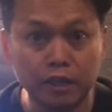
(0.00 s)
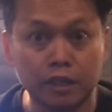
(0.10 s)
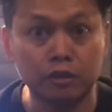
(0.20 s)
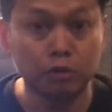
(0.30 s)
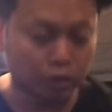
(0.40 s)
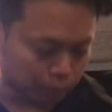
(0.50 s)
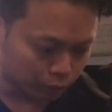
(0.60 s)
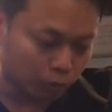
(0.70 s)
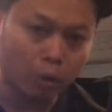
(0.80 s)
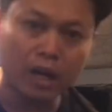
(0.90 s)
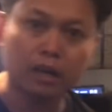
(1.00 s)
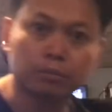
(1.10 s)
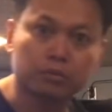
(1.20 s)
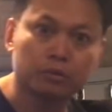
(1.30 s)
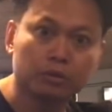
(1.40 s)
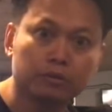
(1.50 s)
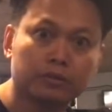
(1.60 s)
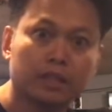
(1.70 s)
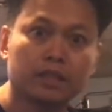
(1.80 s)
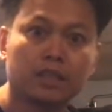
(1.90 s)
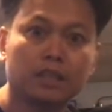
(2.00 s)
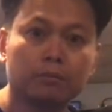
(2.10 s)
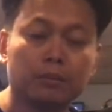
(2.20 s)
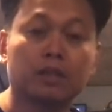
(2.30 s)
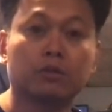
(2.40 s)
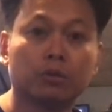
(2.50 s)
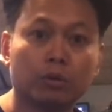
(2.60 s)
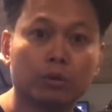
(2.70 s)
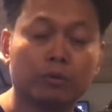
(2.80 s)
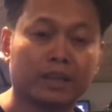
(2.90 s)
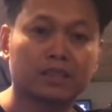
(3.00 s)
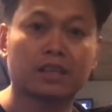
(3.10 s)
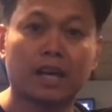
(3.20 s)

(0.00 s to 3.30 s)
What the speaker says: very durable, waterproof. They keep me cool when it's